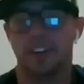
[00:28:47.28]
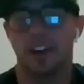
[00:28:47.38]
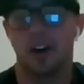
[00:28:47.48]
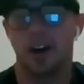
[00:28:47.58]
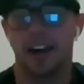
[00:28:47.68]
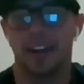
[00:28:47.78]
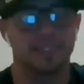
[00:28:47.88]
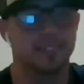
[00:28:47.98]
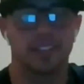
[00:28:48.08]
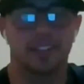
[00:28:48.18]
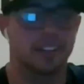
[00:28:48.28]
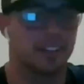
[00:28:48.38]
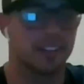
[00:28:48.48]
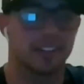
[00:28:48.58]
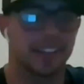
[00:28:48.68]
no.
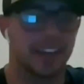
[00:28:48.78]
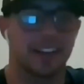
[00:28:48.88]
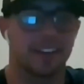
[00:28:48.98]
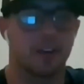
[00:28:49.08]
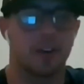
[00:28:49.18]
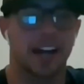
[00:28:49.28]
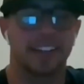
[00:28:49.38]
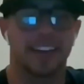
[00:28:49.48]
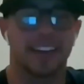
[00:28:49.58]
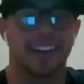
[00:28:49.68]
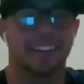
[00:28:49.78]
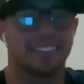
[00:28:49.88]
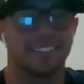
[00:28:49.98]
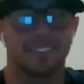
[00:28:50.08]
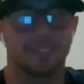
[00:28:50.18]
I can't.
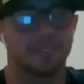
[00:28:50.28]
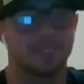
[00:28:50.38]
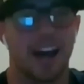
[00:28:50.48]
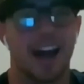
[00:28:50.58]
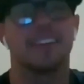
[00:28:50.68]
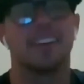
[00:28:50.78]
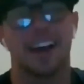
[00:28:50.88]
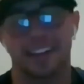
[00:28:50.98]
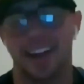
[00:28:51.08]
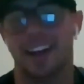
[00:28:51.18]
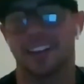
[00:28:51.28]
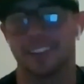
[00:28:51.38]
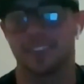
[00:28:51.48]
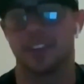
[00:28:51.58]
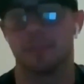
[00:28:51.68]
I got
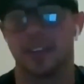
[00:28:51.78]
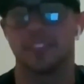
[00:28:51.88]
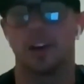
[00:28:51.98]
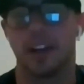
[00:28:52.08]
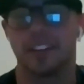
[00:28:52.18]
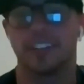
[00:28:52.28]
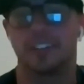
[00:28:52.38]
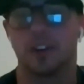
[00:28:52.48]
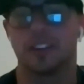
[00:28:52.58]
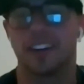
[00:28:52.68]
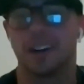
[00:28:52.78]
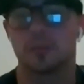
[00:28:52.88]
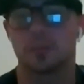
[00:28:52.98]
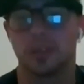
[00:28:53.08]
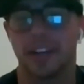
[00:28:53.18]
to admit, though, I did go to the Cubs
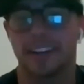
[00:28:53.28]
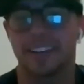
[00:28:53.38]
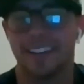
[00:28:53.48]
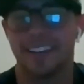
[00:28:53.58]
parade.